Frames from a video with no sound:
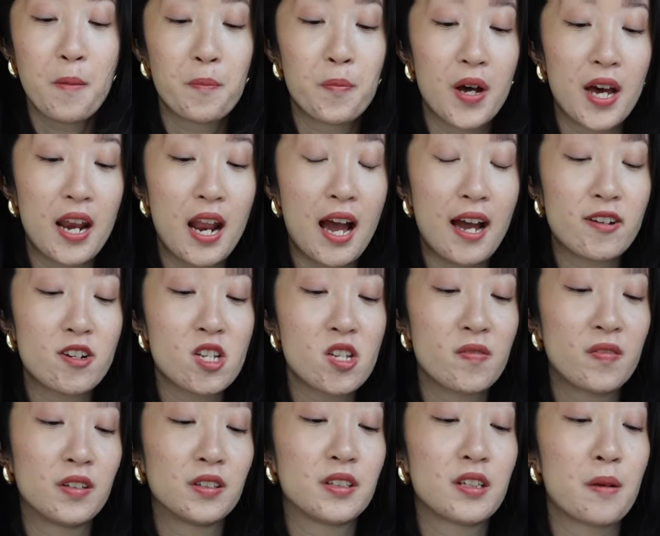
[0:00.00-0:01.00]
but I
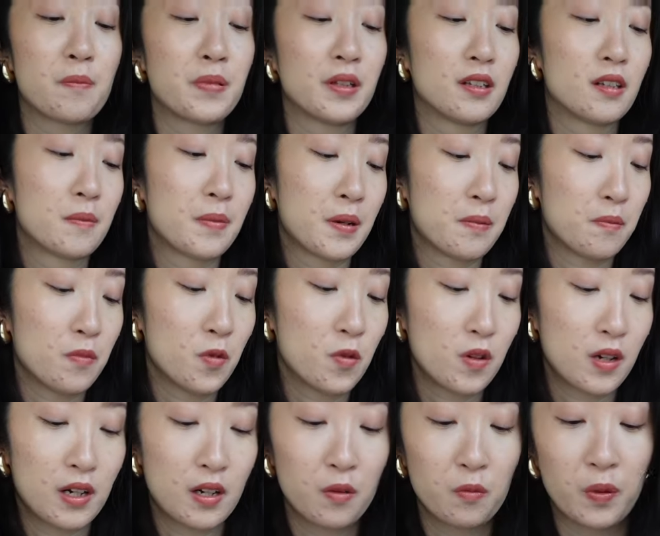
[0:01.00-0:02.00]
just filled it up a little bit
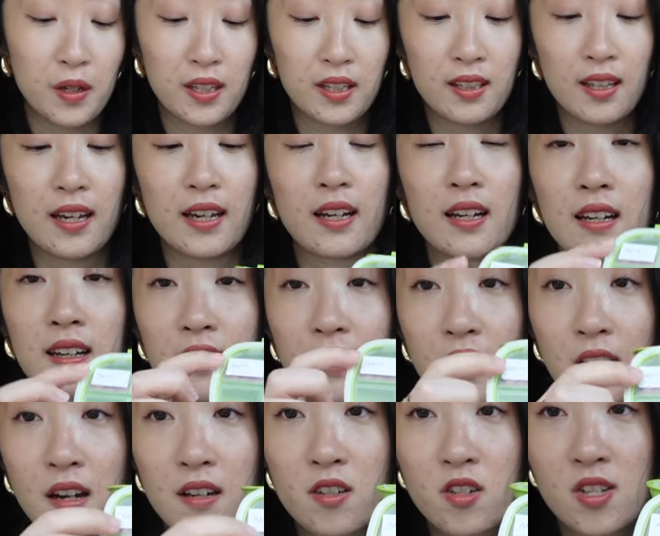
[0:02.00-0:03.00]
more with like,
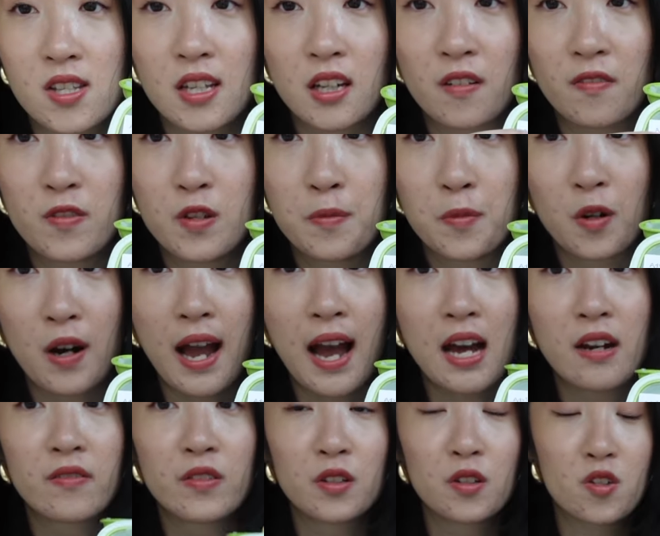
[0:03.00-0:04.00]
just like a few more
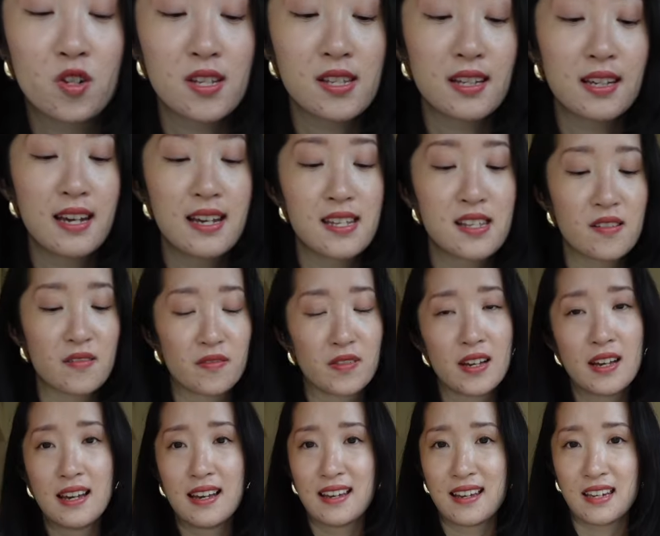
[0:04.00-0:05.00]
Advil, just in case of,
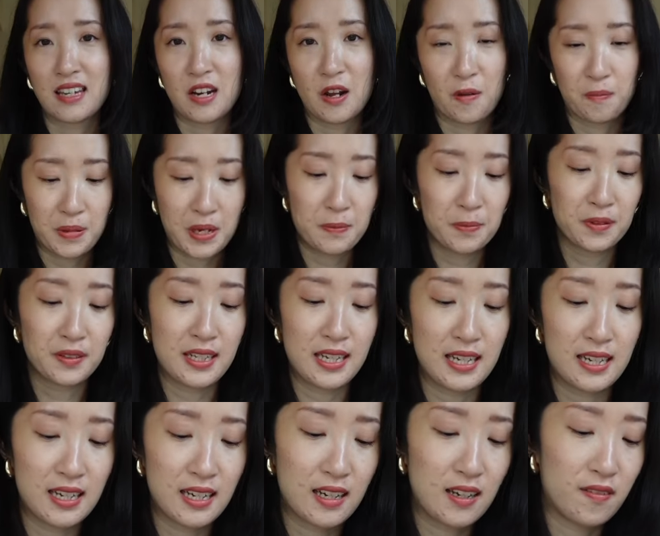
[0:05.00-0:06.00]
you know, people
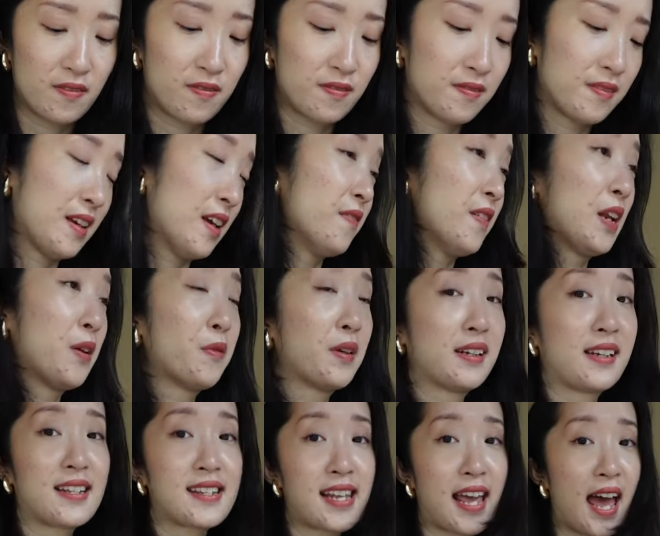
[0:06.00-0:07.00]
need it if anyone
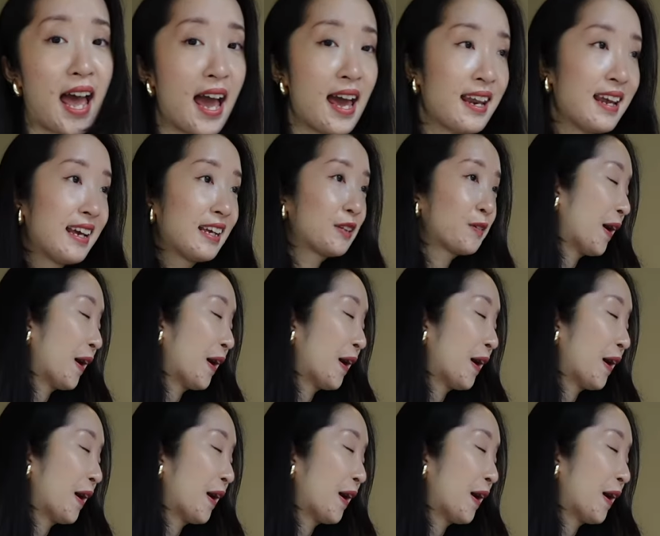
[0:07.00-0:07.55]
gets a headache